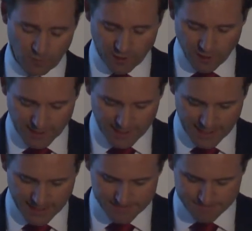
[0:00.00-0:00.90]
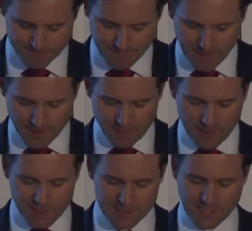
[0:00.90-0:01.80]
what I can.
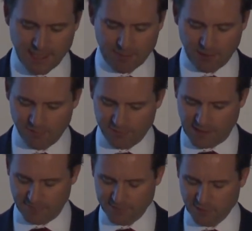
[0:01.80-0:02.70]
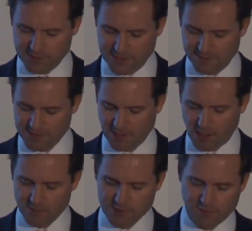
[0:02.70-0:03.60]
But here's a couple of good tips that
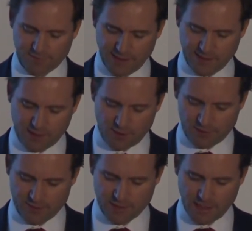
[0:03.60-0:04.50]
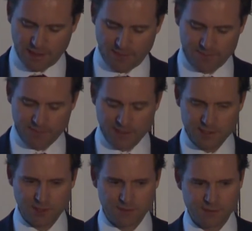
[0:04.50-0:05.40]
I was reflecting on in
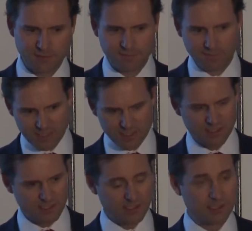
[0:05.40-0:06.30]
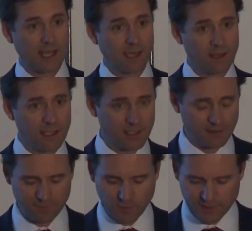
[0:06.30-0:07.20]
terms of businesses and how they can
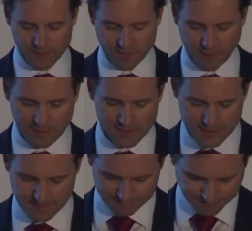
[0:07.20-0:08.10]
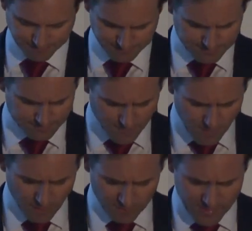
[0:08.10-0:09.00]
avoid complaints.
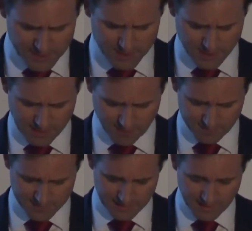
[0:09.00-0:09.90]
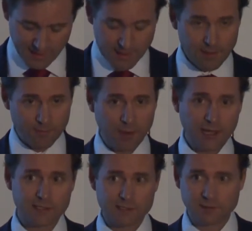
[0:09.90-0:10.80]
I've mentioned there, obviously,
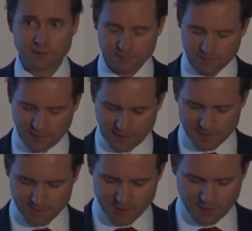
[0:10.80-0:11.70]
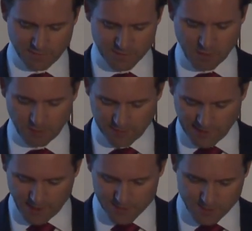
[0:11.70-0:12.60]
practice good customer service, probably
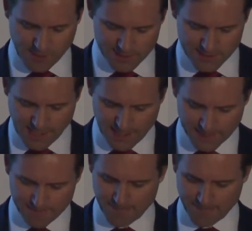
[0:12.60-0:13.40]
goes without saying.